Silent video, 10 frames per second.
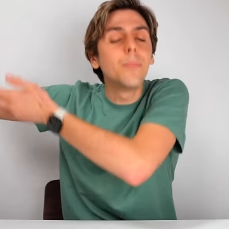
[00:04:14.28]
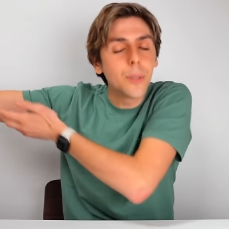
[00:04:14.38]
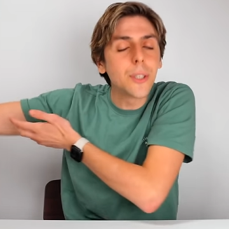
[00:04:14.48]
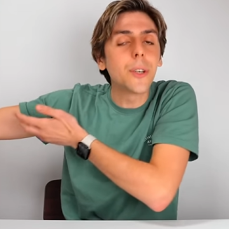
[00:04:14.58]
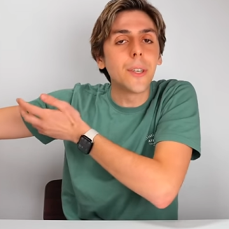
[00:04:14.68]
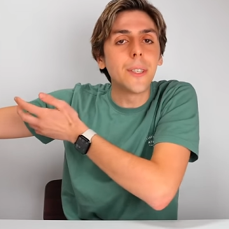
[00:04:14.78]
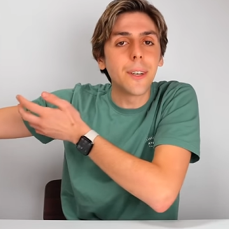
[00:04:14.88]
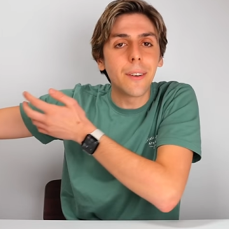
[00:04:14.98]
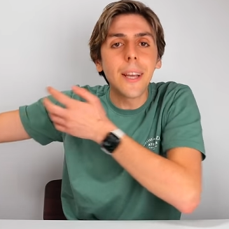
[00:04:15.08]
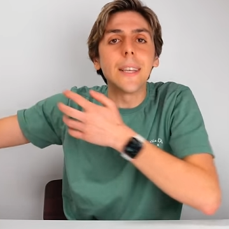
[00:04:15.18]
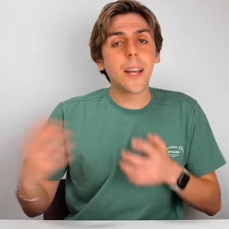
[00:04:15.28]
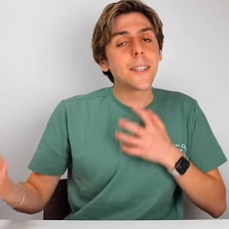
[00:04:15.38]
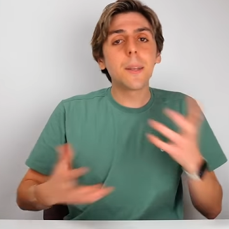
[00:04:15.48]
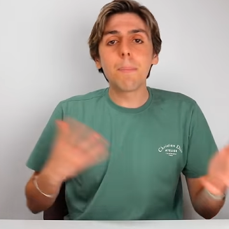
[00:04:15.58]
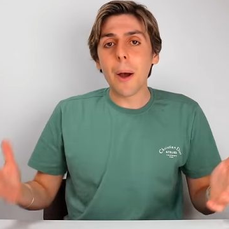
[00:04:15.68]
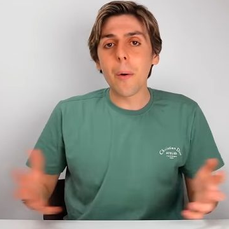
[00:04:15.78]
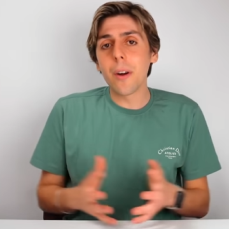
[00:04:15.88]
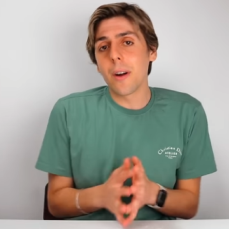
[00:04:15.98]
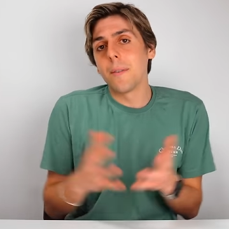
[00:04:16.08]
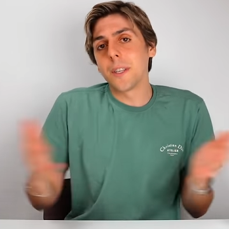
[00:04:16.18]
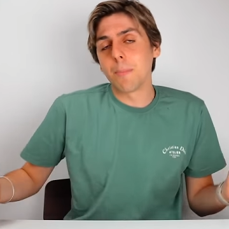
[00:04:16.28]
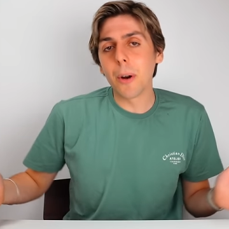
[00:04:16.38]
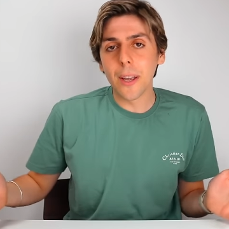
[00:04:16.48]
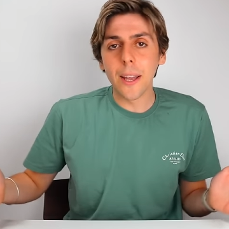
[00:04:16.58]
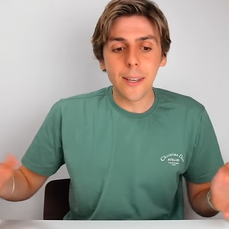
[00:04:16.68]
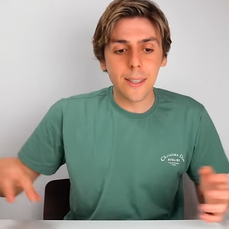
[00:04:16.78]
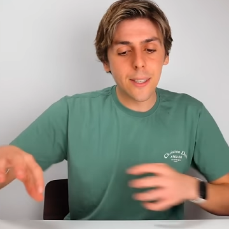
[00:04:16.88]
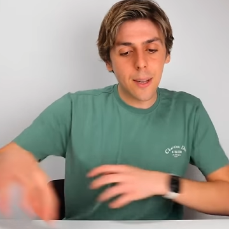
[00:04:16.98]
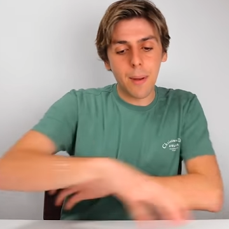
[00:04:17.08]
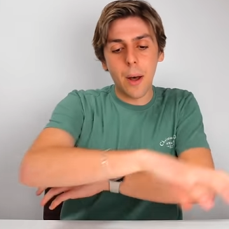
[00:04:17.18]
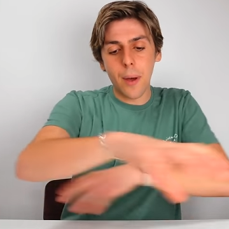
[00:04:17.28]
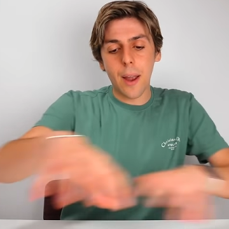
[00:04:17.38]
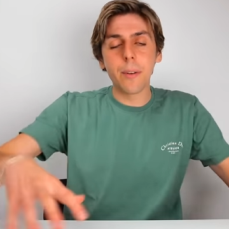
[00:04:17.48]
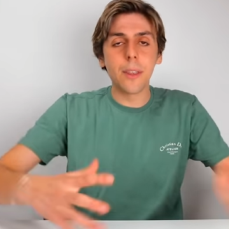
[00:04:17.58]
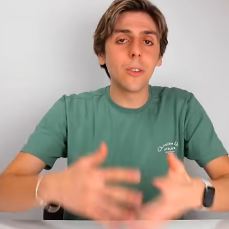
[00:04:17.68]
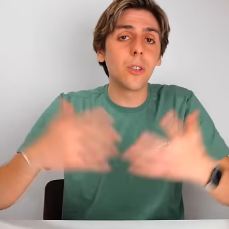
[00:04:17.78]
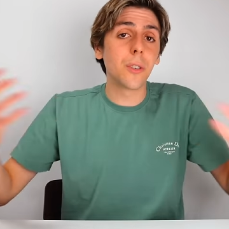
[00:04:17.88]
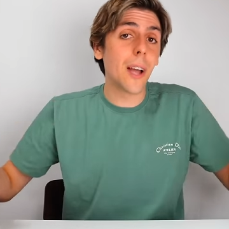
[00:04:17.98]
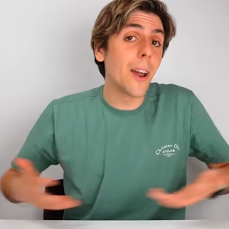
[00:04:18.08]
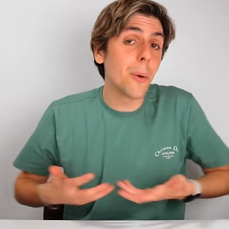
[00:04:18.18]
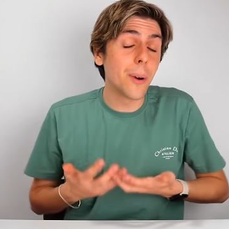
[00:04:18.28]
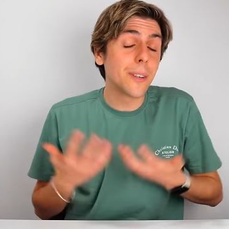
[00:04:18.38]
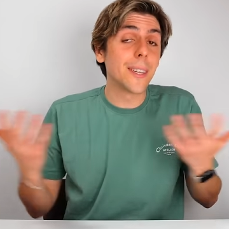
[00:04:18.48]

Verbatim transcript: to a certain degree. That's the power of a smart heating system, how everything just kind of works